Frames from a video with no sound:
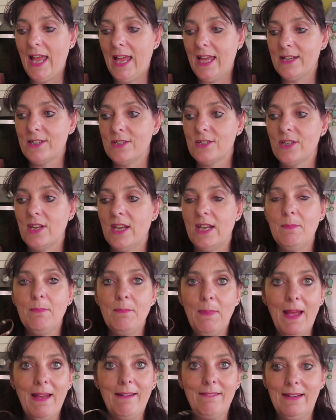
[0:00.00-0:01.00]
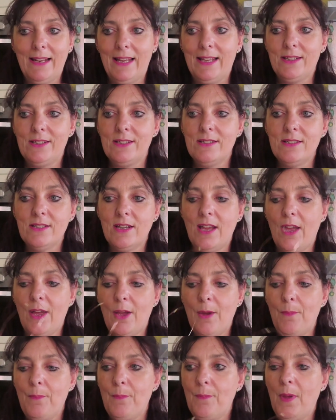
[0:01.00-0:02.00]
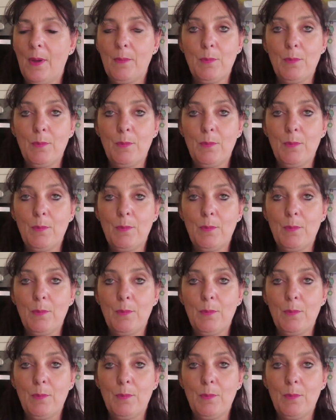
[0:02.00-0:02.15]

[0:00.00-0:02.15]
and in Poundland, um,